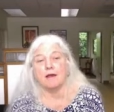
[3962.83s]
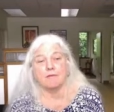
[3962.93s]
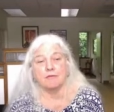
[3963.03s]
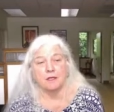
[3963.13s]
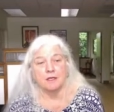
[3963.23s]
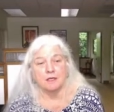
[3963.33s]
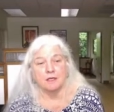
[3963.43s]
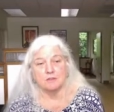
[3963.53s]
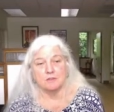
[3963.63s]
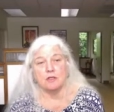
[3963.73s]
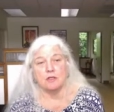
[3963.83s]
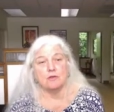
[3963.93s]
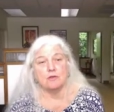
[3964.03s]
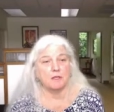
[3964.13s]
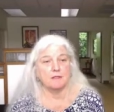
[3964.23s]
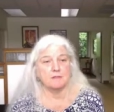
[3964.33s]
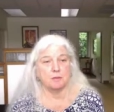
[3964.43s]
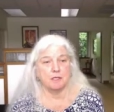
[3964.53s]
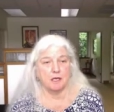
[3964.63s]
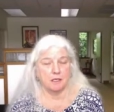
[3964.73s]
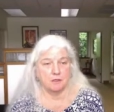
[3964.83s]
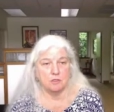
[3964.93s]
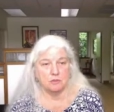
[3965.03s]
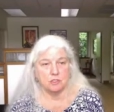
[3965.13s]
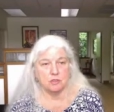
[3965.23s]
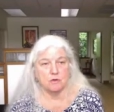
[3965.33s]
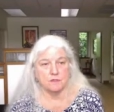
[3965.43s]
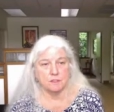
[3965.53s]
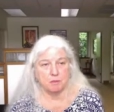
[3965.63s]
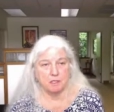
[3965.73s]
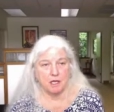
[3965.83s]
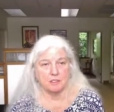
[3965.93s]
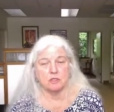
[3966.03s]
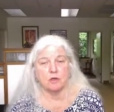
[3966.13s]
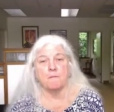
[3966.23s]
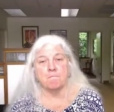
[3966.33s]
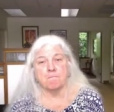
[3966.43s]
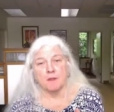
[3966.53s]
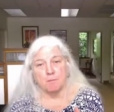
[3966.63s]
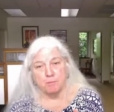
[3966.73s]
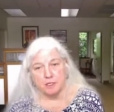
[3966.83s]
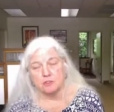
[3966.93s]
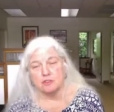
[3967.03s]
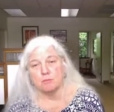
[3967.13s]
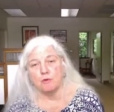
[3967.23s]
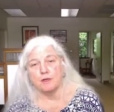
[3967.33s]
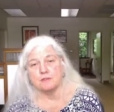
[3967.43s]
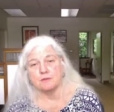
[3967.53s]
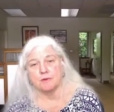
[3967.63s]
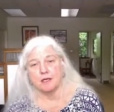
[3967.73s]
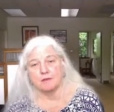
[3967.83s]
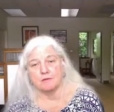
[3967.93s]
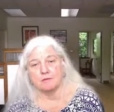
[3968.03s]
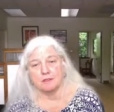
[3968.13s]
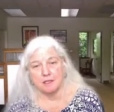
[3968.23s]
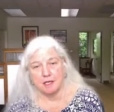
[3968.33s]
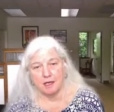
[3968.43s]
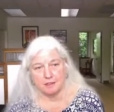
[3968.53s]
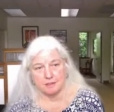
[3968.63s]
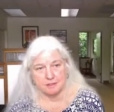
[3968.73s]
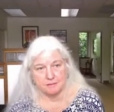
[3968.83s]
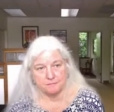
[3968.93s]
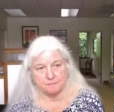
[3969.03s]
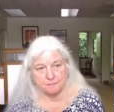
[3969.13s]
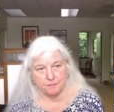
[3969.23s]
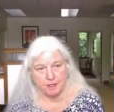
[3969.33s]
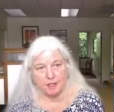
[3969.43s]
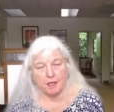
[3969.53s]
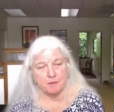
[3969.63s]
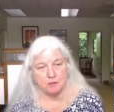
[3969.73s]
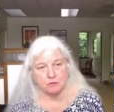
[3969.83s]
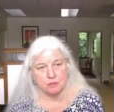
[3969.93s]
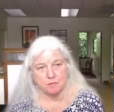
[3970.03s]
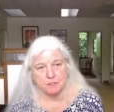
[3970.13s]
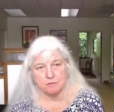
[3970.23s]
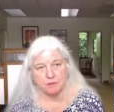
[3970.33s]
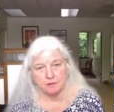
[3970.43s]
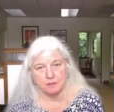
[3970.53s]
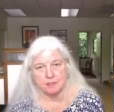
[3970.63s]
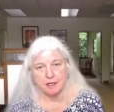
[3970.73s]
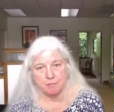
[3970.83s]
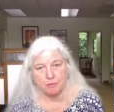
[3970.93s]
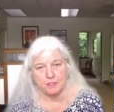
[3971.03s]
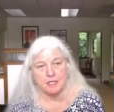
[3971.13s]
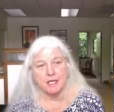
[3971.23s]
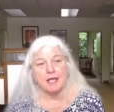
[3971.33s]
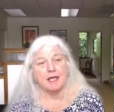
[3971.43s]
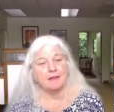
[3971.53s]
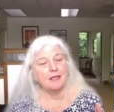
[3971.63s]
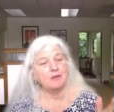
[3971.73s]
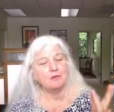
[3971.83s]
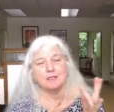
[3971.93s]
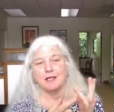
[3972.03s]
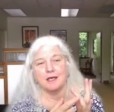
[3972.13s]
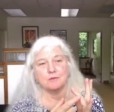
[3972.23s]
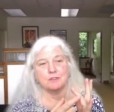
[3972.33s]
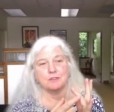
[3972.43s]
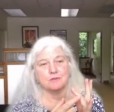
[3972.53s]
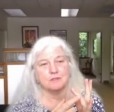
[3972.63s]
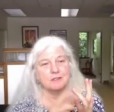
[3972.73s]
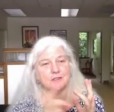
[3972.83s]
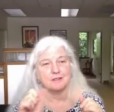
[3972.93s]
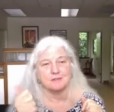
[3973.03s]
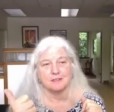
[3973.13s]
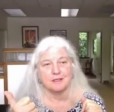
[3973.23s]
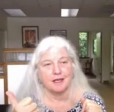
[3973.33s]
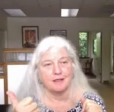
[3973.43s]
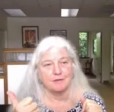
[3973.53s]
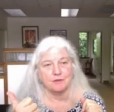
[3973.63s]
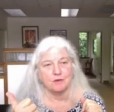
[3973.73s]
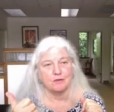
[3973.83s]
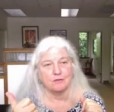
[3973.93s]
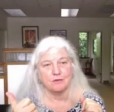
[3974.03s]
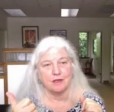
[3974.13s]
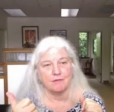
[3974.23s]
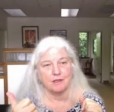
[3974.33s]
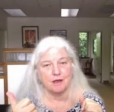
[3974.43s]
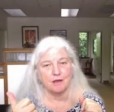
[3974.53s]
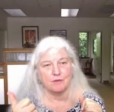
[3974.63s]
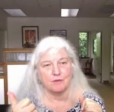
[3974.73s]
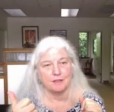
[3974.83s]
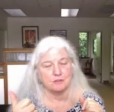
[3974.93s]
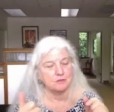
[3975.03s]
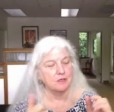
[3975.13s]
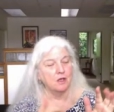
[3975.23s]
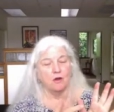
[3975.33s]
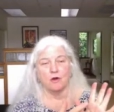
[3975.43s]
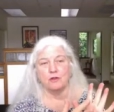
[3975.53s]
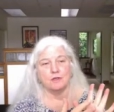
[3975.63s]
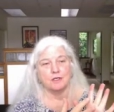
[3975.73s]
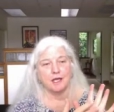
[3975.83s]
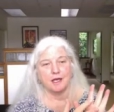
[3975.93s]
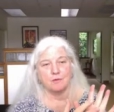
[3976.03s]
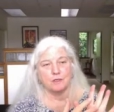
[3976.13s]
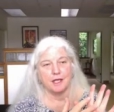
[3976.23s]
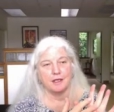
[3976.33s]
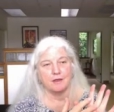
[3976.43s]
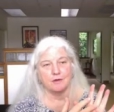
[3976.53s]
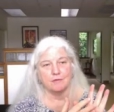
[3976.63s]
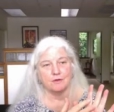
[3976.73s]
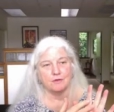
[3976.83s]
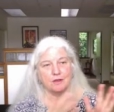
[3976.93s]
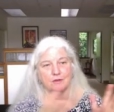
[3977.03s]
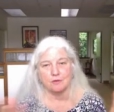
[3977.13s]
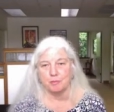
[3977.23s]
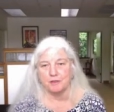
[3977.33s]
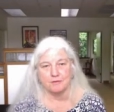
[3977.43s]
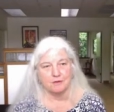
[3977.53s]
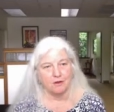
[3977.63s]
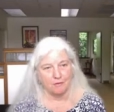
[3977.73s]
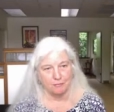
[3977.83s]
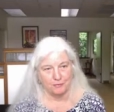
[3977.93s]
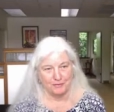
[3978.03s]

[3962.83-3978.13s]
have this huge blood supply and huge nerve supply. So Build your points around the thighs. Okay, I mean your treatments around the thigh points. And then you can add return to the nest and gyne if they're also having hot flashes. Or you can add wood anger if they're also pissed off,